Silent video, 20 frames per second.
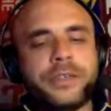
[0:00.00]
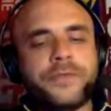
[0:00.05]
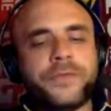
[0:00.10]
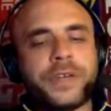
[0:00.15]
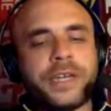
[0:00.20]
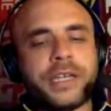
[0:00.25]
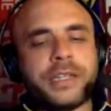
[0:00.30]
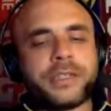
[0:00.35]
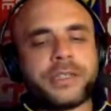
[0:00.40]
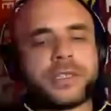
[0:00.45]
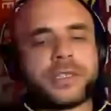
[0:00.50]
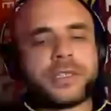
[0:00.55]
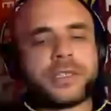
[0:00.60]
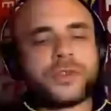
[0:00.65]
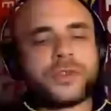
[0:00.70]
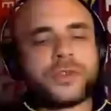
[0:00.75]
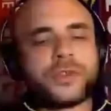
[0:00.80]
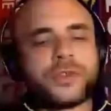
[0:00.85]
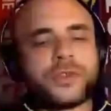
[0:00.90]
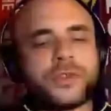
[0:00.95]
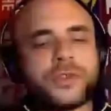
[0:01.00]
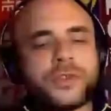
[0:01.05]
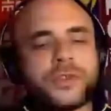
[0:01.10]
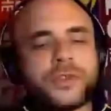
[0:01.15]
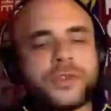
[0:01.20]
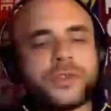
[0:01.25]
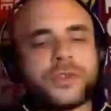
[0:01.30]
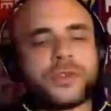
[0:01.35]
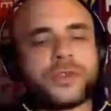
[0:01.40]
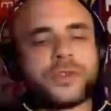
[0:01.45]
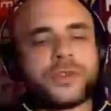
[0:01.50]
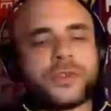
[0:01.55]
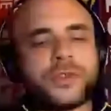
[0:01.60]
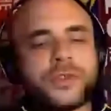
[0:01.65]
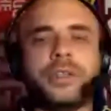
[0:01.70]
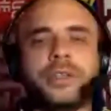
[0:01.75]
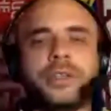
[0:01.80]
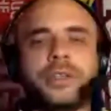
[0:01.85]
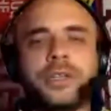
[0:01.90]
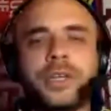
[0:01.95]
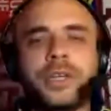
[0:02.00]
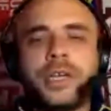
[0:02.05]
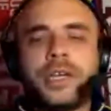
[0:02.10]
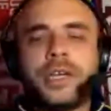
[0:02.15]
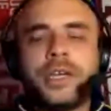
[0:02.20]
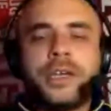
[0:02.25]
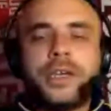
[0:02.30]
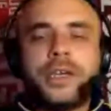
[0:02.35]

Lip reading: in defense, sustained pressure needed.